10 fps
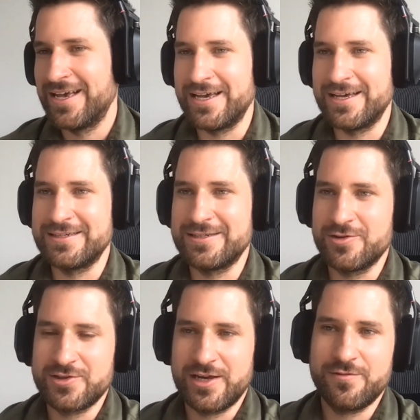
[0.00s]
and
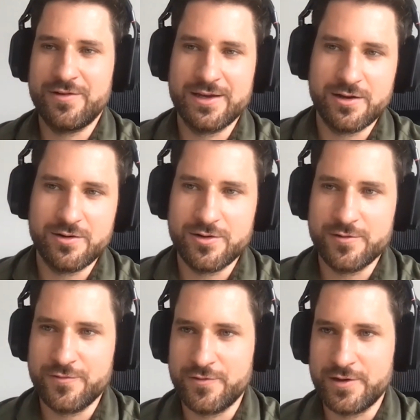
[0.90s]
also have like a lot
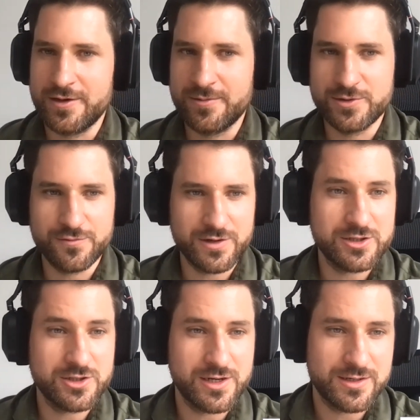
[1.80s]
of different
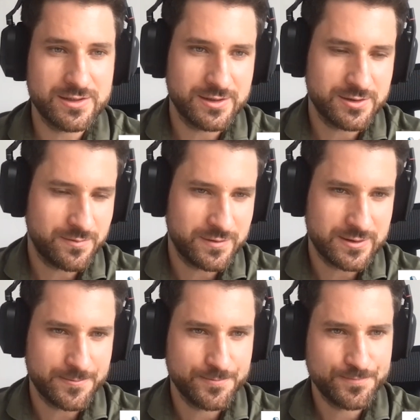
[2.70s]
nationalities,
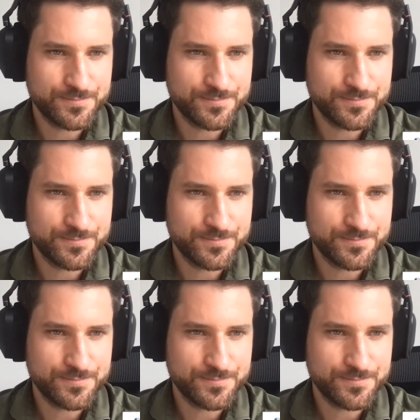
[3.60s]
obviously.